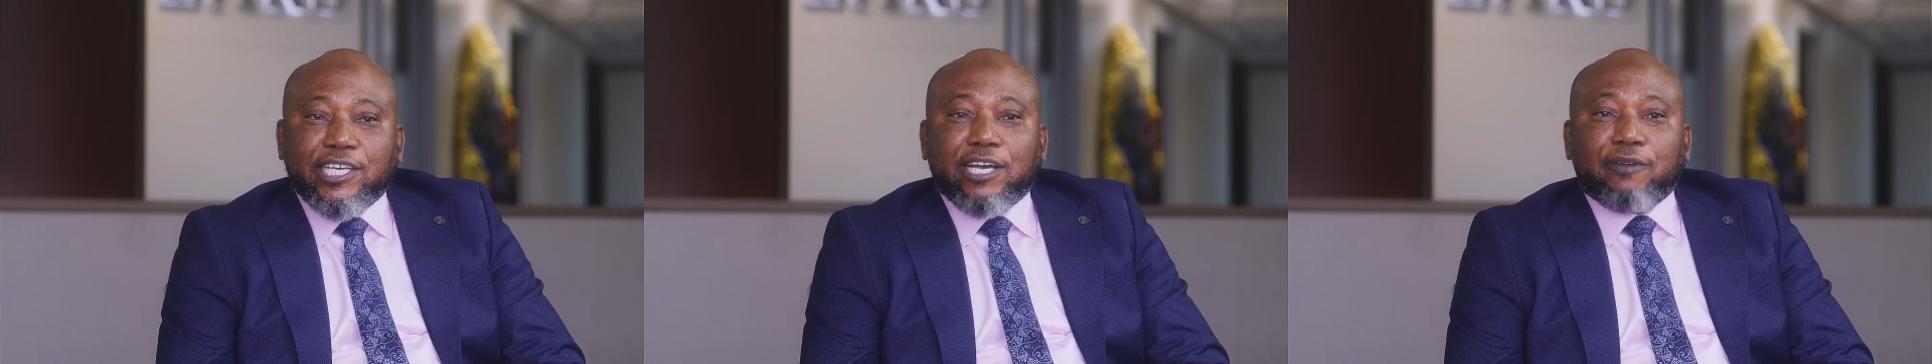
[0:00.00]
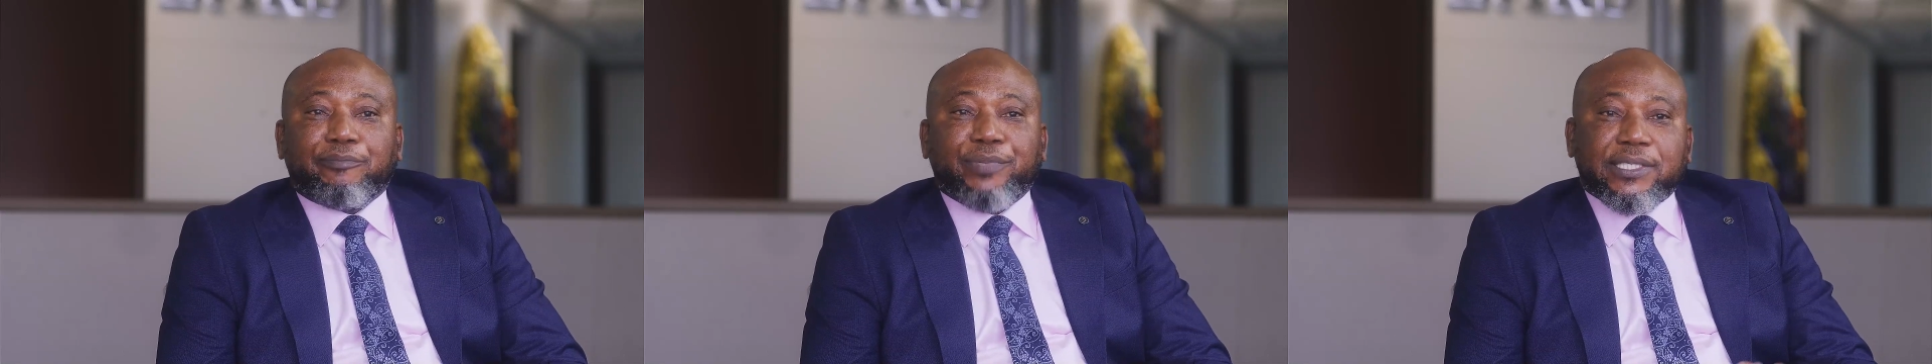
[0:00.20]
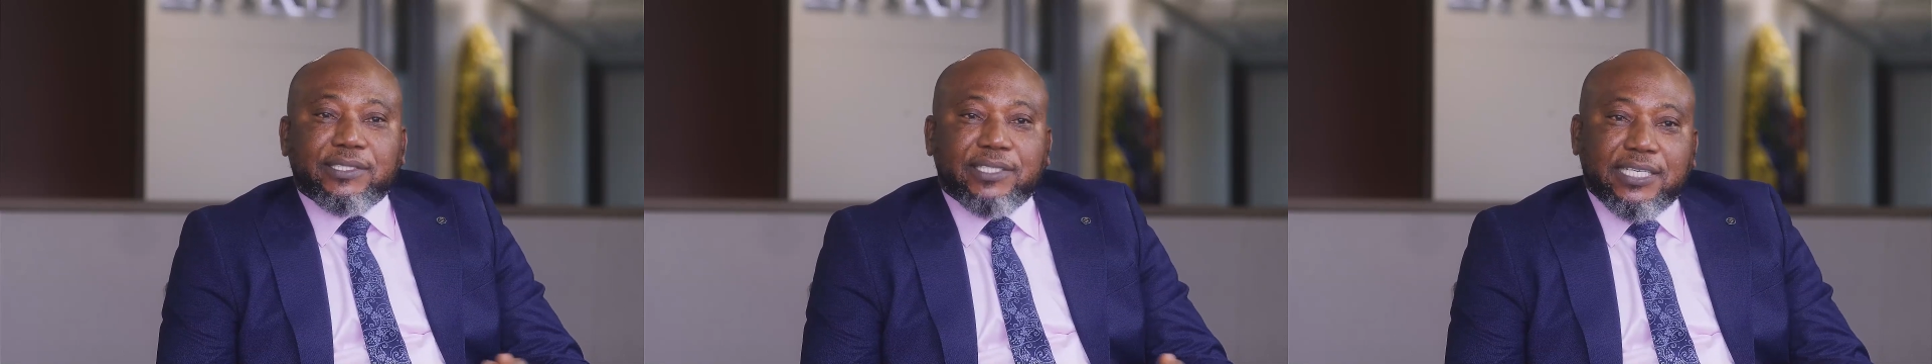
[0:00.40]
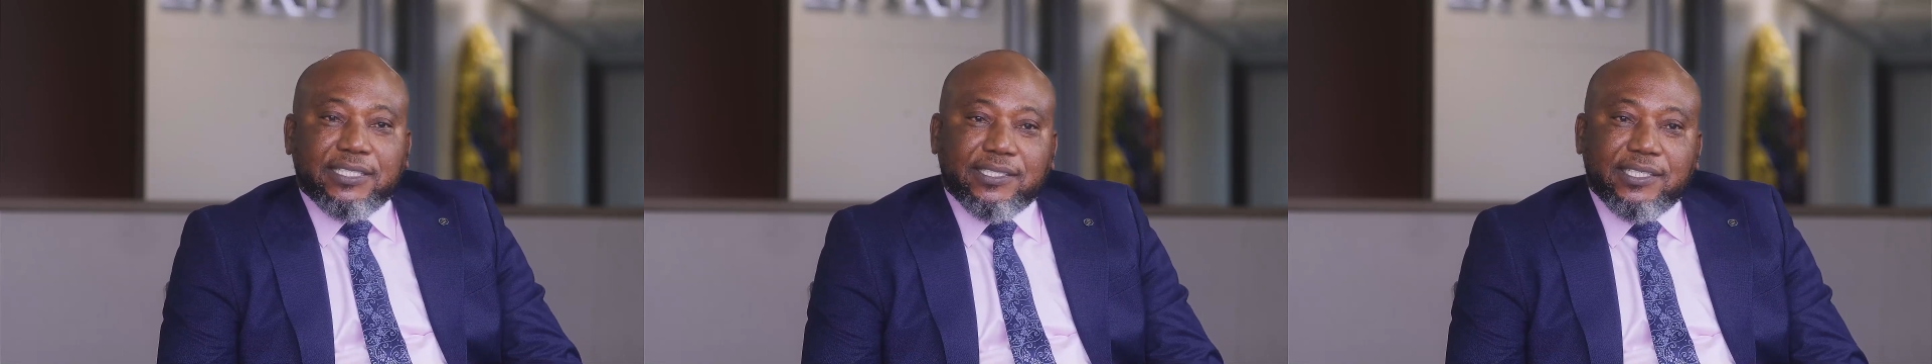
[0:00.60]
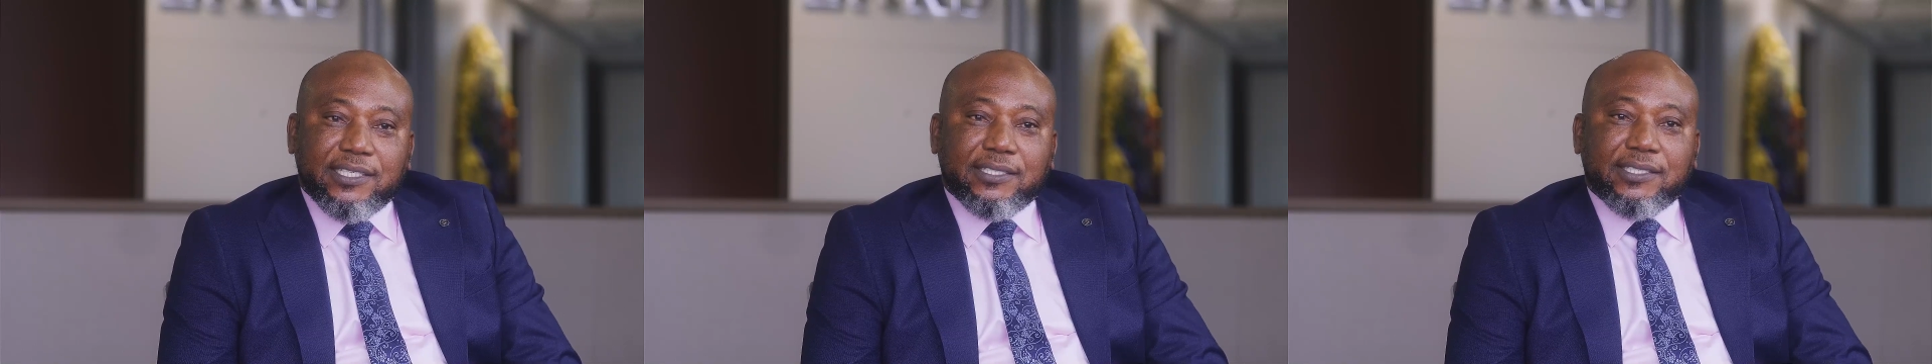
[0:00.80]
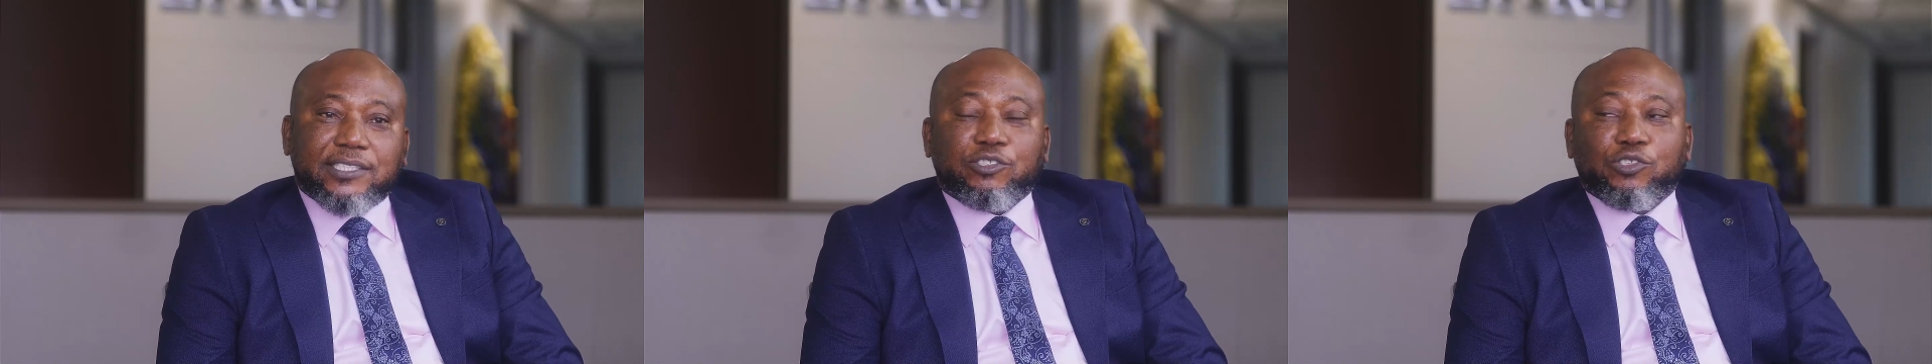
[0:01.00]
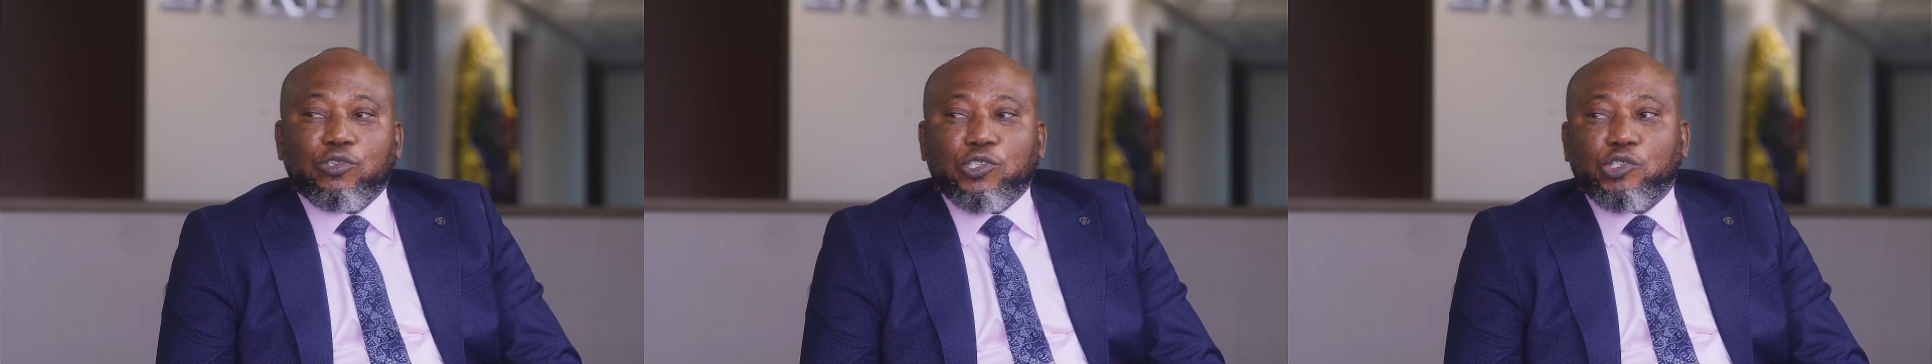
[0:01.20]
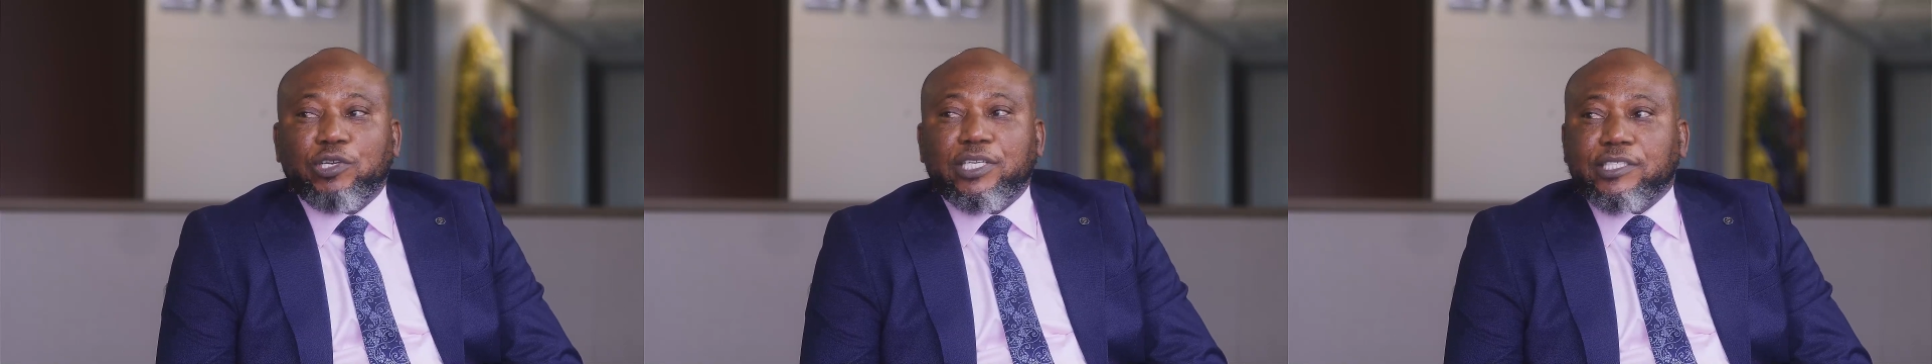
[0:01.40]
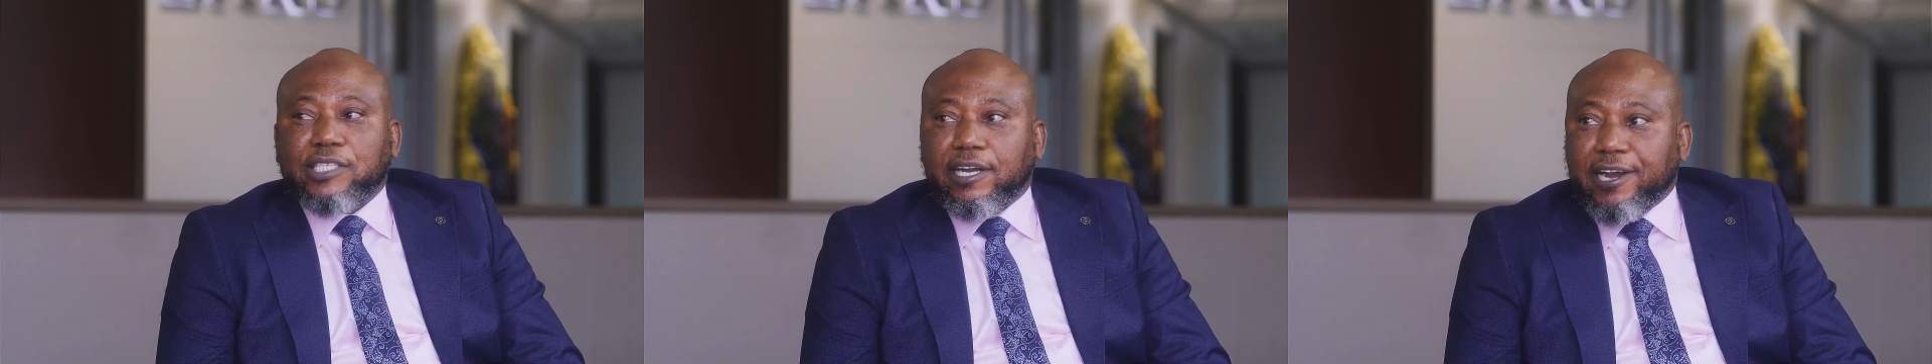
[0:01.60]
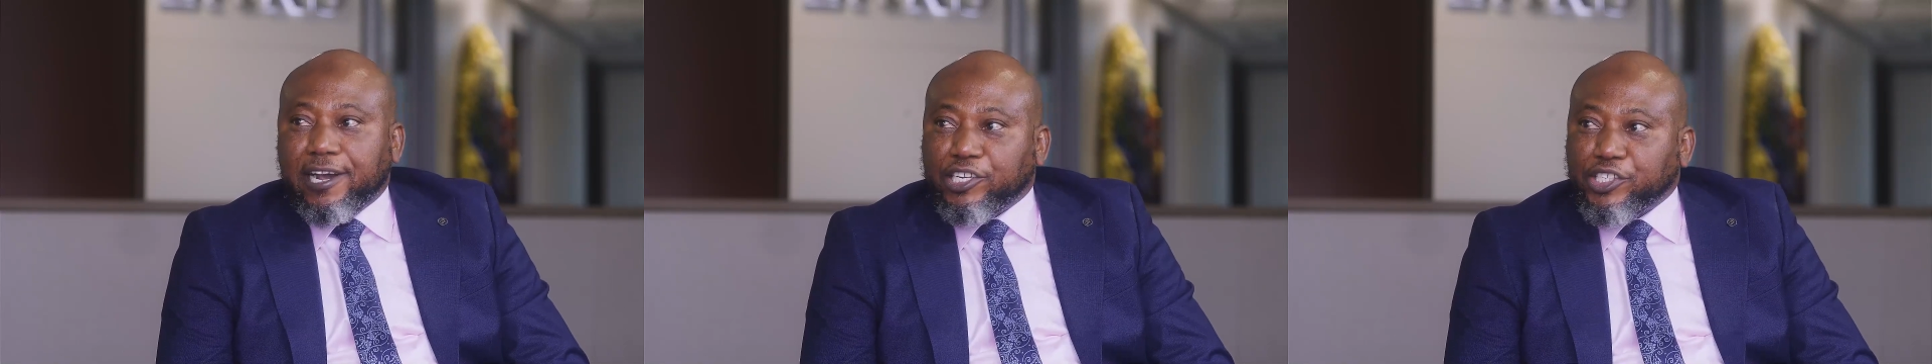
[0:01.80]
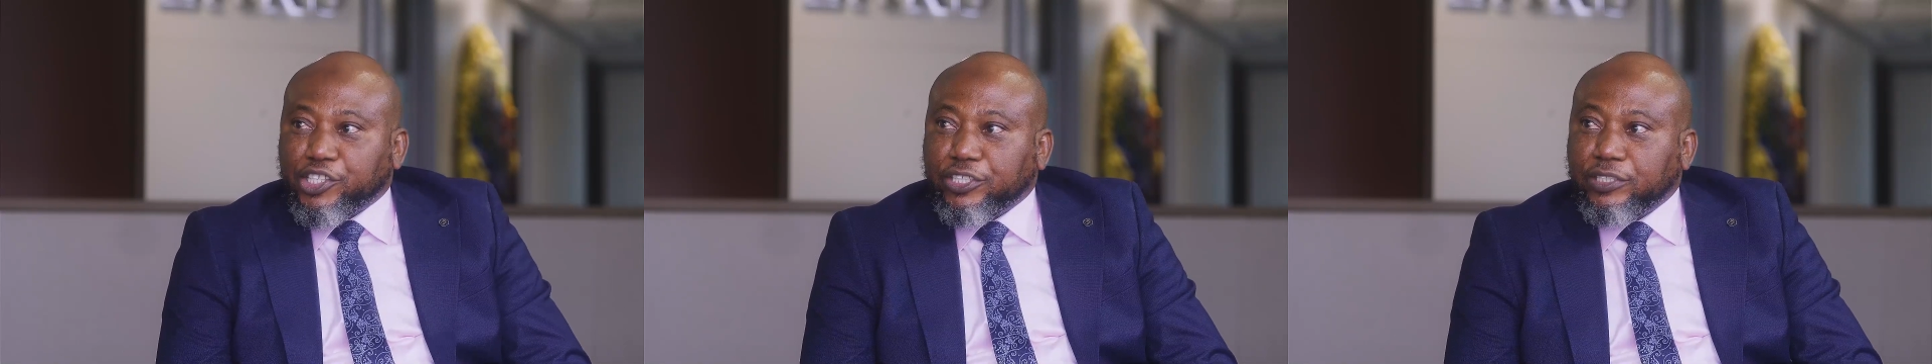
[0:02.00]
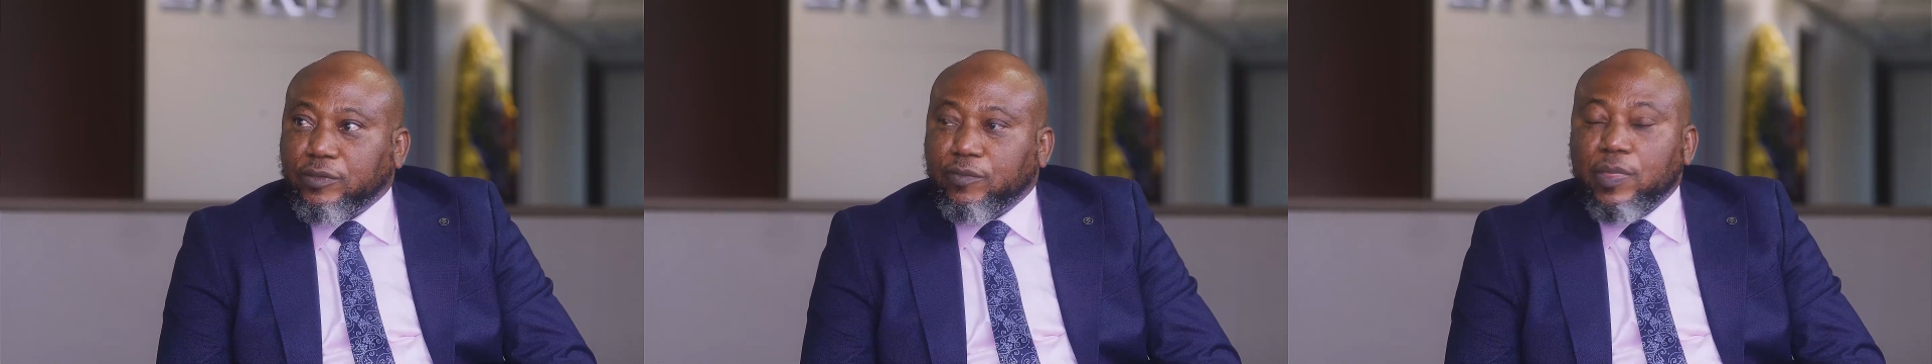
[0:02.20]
our businesses, social interaction,